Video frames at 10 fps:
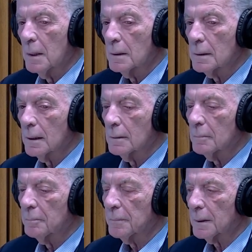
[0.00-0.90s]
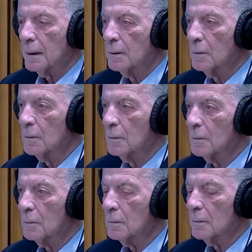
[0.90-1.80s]
And he said, Can
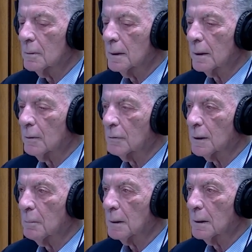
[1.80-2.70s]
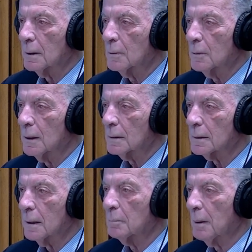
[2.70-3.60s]
you think of somebody who
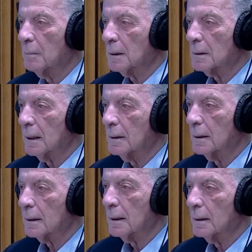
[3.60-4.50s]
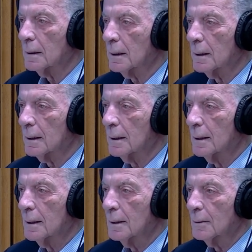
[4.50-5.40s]
has some public standing and uh,
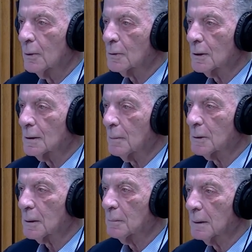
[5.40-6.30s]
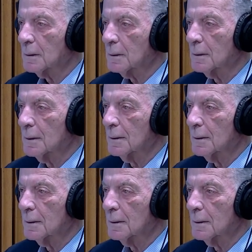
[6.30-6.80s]
knows the subject matter?